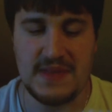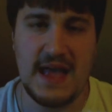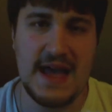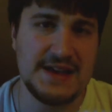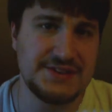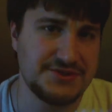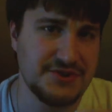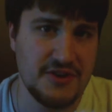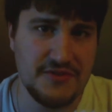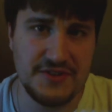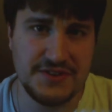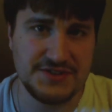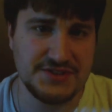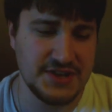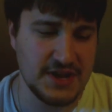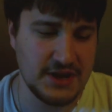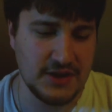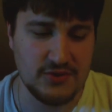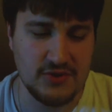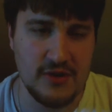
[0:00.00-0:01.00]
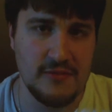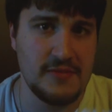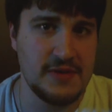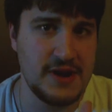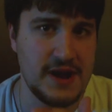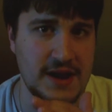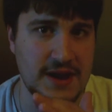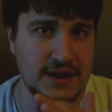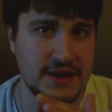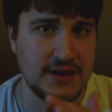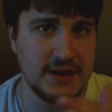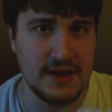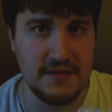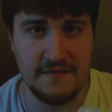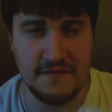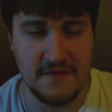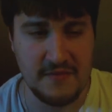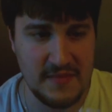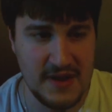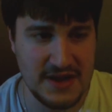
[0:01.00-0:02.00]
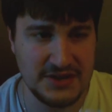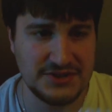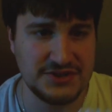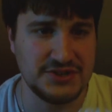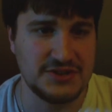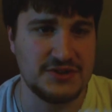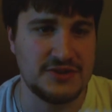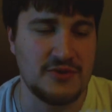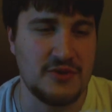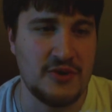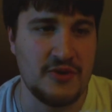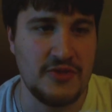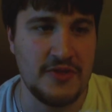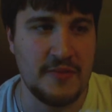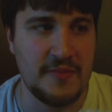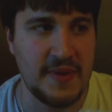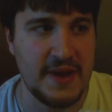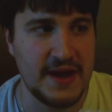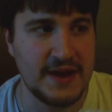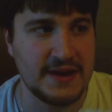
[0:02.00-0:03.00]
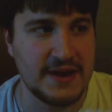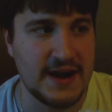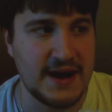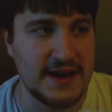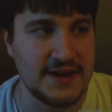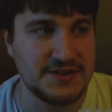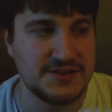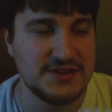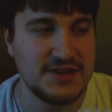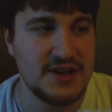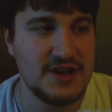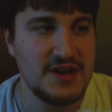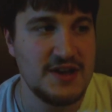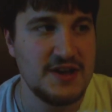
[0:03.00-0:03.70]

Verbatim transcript: has all this incriminating information on the bad guys.